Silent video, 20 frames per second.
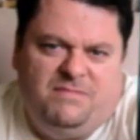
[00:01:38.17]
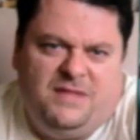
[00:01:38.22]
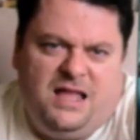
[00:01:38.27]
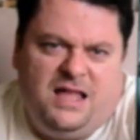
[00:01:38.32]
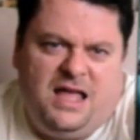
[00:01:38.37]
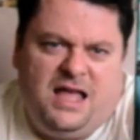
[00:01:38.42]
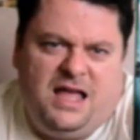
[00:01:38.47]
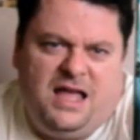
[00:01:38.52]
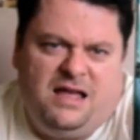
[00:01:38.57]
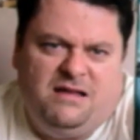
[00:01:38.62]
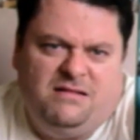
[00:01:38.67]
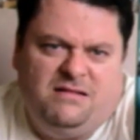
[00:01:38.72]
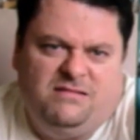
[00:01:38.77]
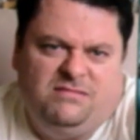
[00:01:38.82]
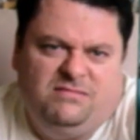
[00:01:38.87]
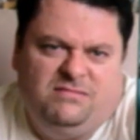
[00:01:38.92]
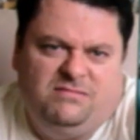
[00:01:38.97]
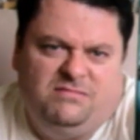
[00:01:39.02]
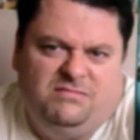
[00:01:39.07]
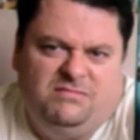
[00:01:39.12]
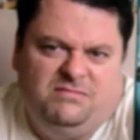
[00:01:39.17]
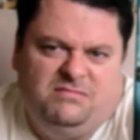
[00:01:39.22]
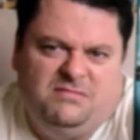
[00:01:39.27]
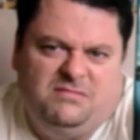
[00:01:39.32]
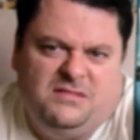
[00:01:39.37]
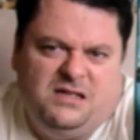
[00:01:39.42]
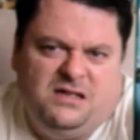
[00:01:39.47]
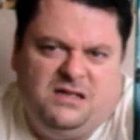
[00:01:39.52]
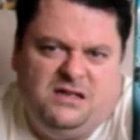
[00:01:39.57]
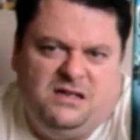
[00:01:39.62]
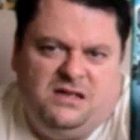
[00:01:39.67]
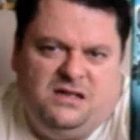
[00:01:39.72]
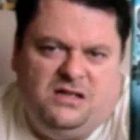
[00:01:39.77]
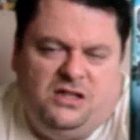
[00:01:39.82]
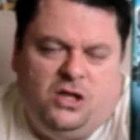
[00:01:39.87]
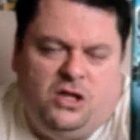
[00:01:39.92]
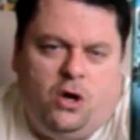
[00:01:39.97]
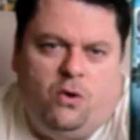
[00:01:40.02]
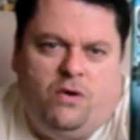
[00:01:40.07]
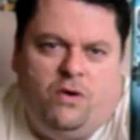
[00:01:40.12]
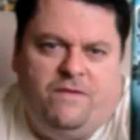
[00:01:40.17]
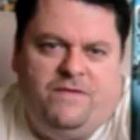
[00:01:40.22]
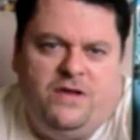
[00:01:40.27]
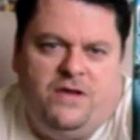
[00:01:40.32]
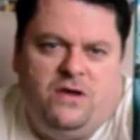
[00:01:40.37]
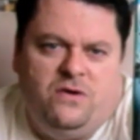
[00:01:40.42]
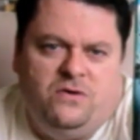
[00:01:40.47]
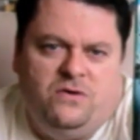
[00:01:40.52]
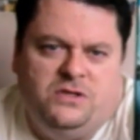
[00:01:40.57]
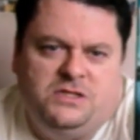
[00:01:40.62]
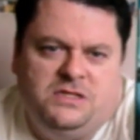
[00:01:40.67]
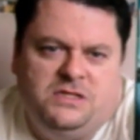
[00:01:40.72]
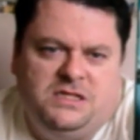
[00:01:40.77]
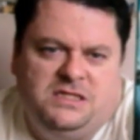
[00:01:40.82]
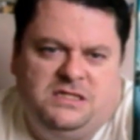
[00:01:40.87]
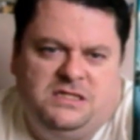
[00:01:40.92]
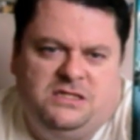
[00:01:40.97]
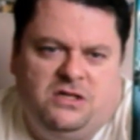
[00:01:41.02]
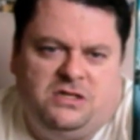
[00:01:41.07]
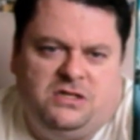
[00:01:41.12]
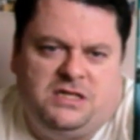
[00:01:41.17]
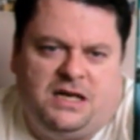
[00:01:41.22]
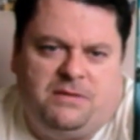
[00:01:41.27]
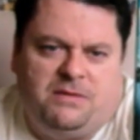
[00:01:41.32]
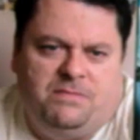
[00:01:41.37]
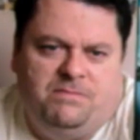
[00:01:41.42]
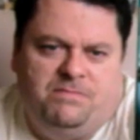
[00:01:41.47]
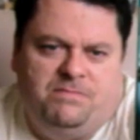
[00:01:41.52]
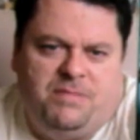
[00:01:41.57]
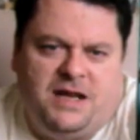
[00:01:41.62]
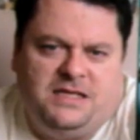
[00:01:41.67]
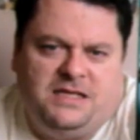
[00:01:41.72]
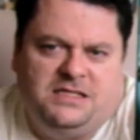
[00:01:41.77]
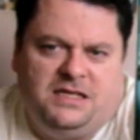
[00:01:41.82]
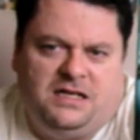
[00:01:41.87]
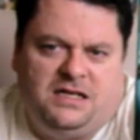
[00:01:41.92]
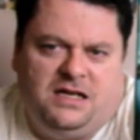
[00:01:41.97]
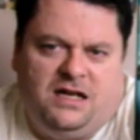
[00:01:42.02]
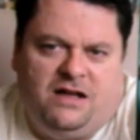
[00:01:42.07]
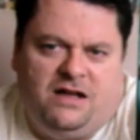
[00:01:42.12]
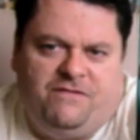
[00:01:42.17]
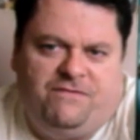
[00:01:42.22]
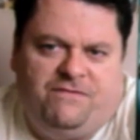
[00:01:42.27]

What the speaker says: low reviews. It looks like a basic